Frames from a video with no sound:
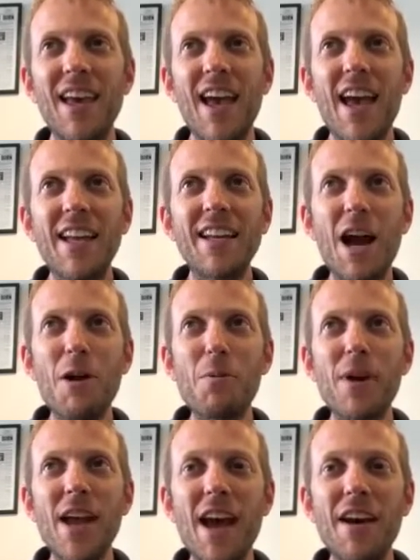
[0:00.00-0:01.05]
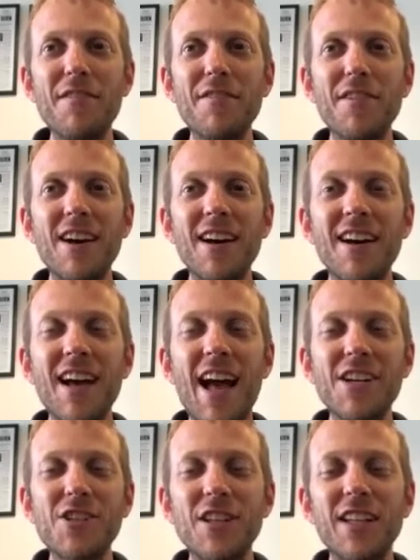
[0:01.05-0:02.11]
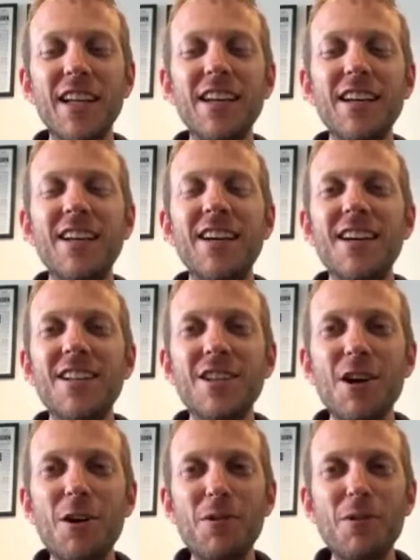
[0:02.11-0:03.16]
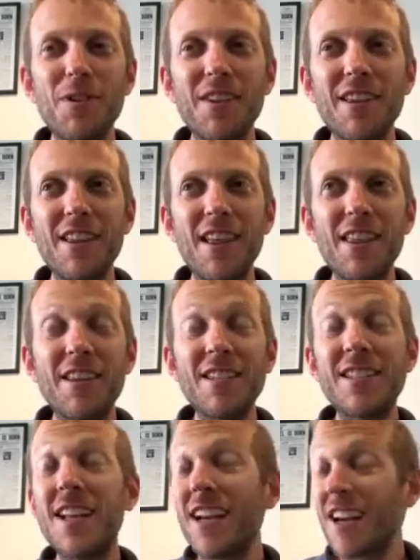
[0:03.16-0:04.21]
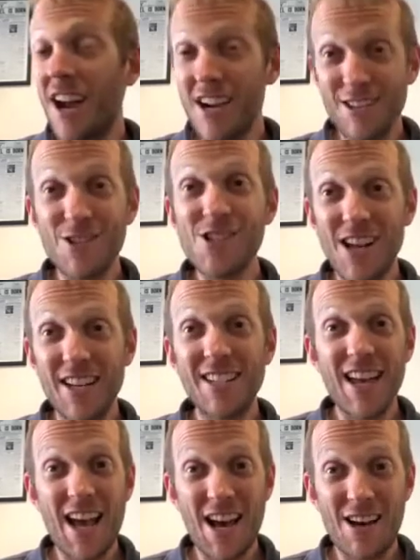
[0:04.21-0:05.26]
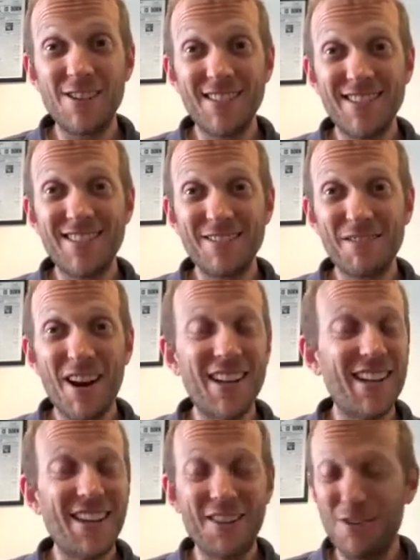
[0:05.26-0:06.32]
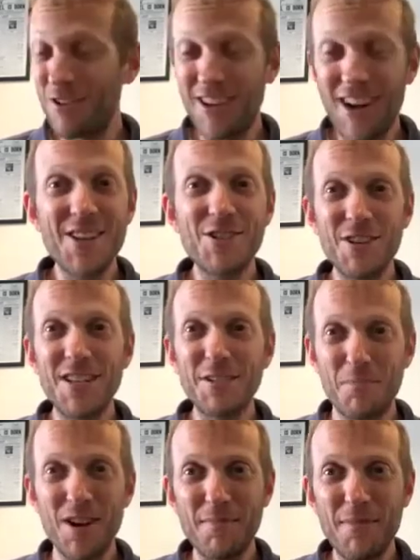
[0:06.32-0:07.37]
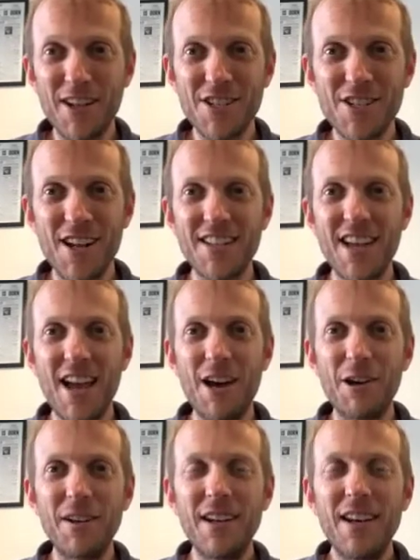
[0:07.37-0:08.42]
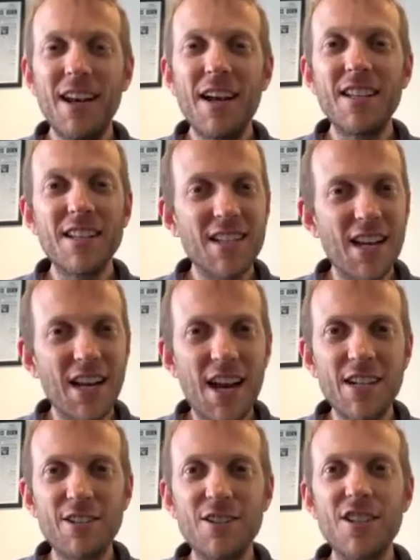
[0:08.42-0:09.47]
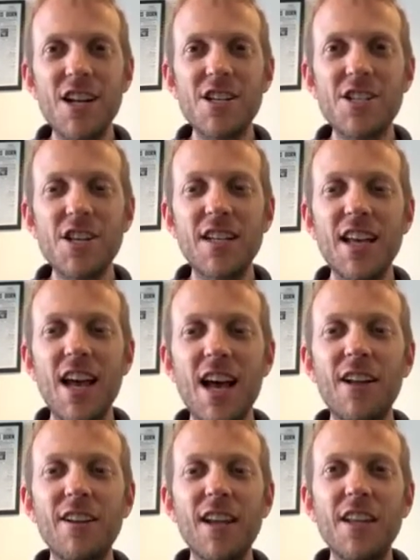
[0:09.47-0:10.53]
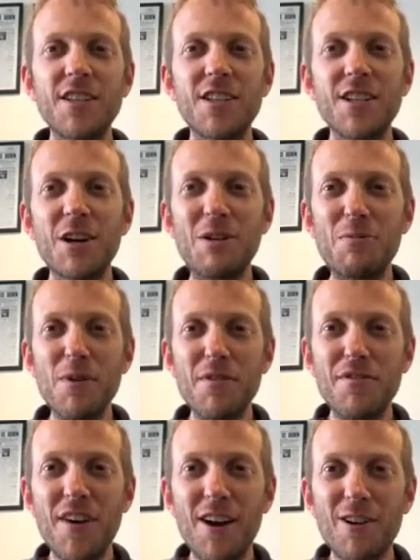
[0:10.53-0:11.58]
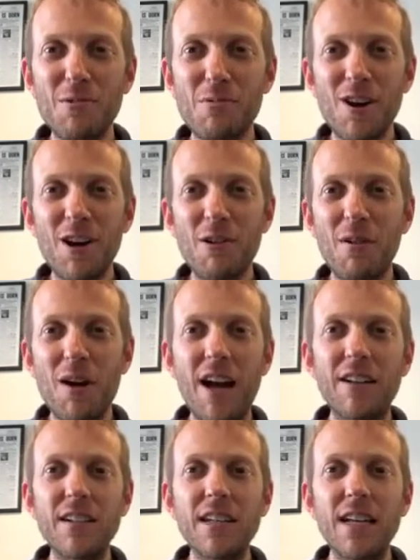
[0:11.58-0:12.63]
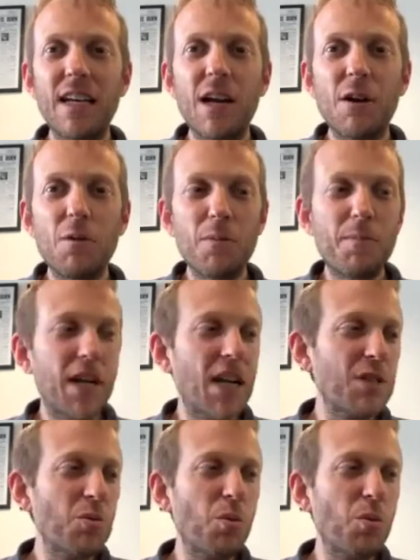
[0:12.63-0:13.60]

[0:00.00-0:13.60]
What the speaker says: now we have actually, so the synagogues are shut down, right? The whole country is pretty much shut down. The synagogues are shut down, and so we found a workaround because